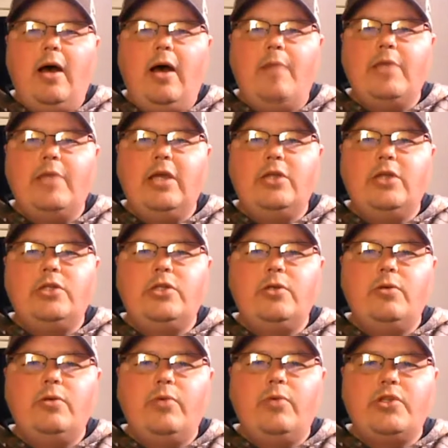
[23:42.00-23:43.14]
He could
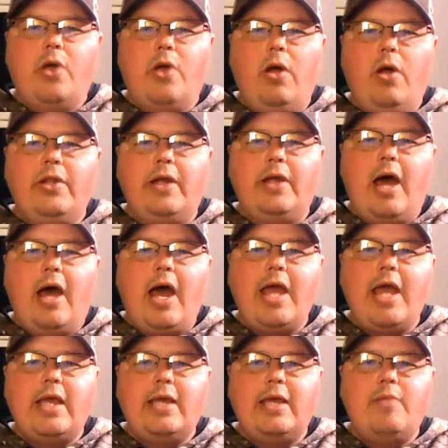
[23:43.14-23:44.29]
do what's called an
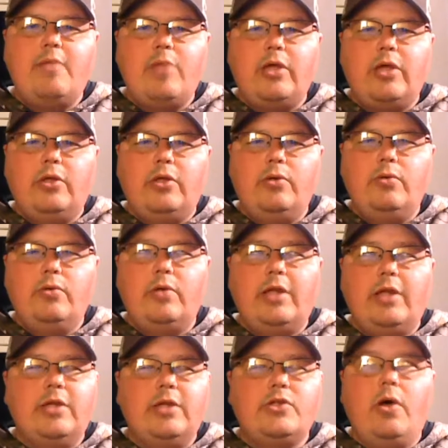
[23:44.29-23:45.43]
IMU. I
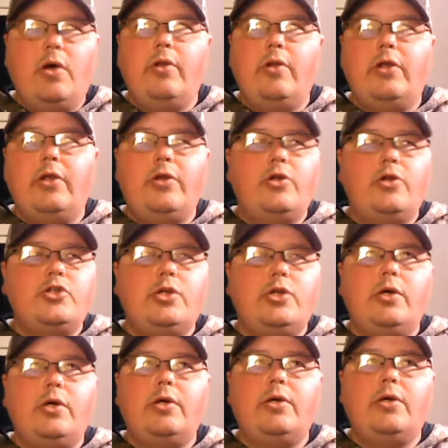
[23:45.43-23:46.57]
think it's called
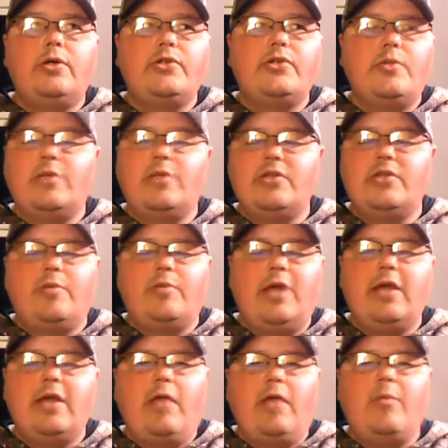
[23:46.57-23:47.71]
inertia something something.
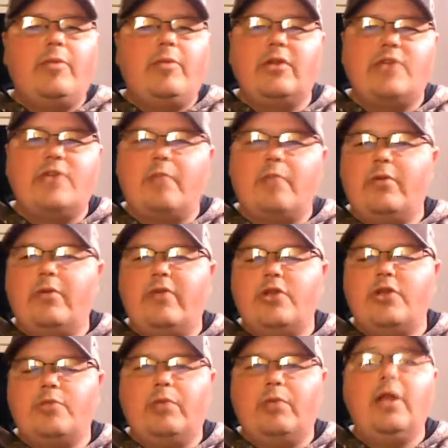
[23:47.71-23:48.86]
I can't remember the exact
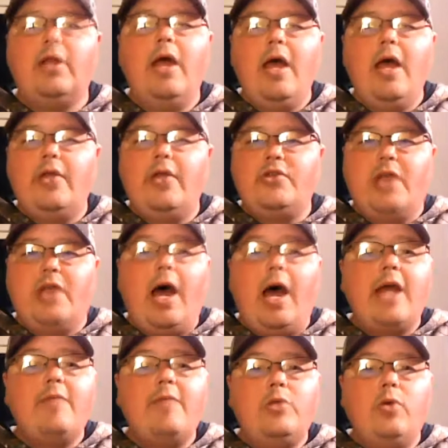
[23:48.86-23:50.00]
abbreviation, but there's an
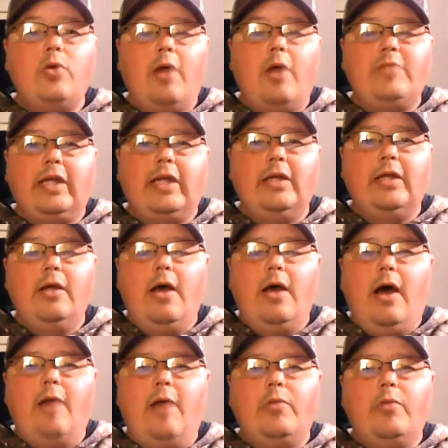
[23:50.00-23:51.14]
IMU update.
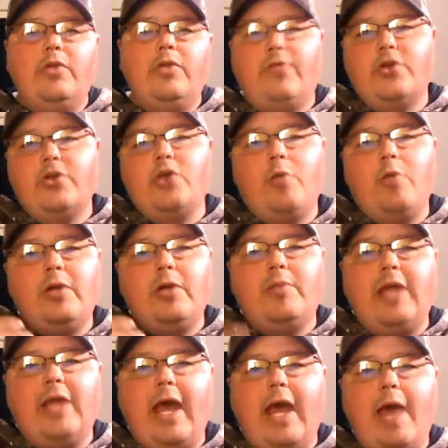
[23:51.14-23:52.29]
When you first open up
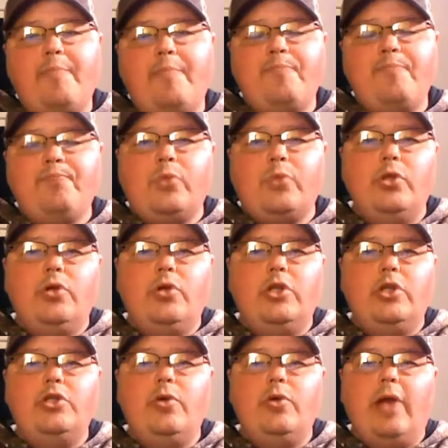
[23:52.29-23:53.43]
the app, you can
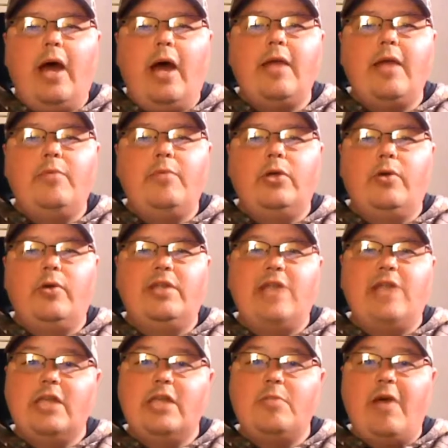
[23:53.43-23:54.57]
do an IMU. It
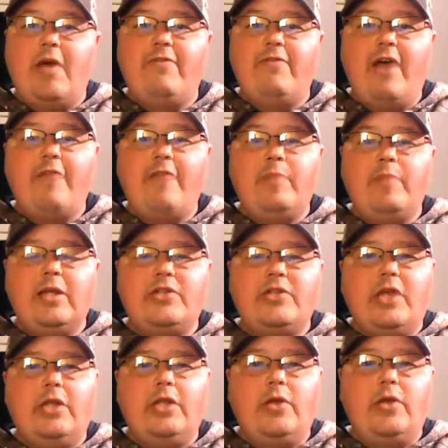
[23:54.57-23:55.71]
takes about 5 minutes,
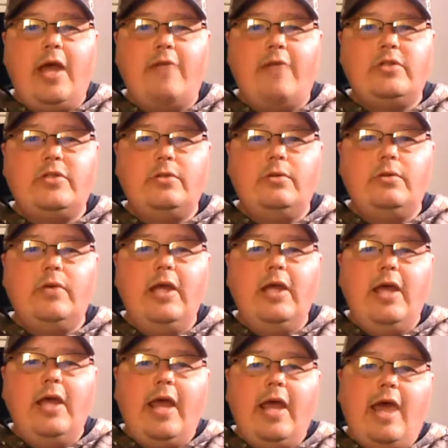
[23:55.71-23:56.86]
and you have to
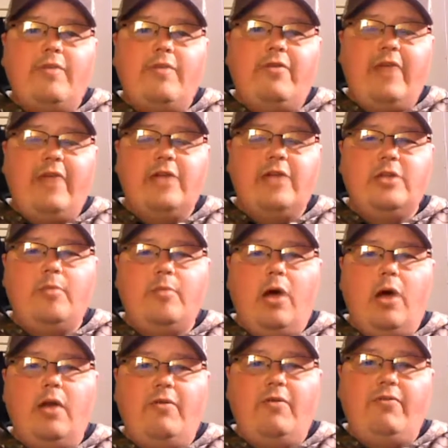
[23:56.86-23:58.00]
have the Phantom
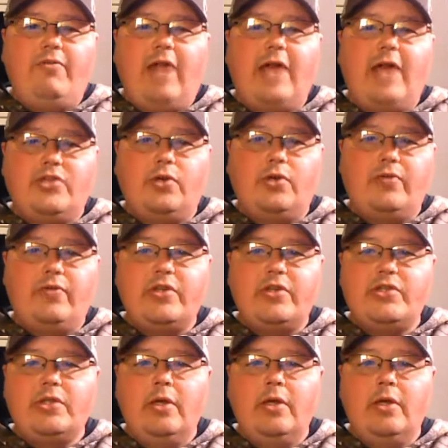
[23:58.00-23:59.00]
on a flat surface.